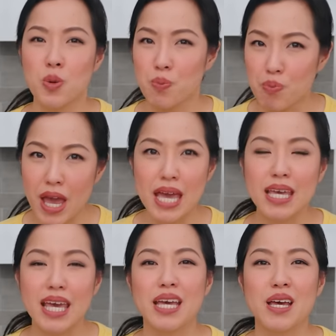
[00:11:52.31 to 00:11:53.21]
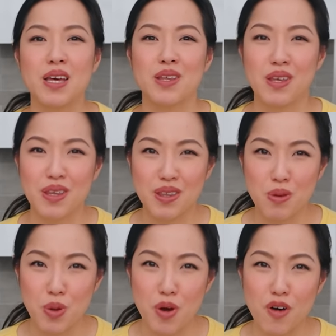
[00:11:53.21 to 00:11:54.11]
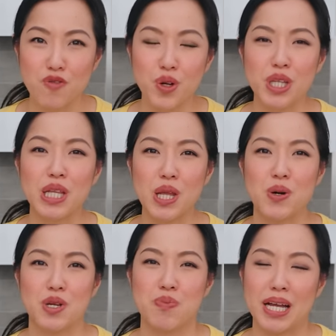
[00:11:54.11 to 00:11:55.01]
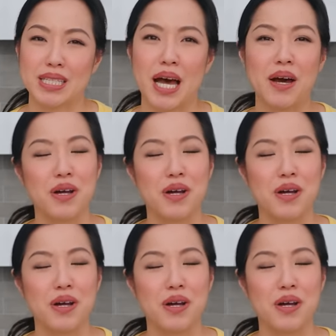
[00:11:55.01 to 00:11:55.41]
making a fully loaded pad thai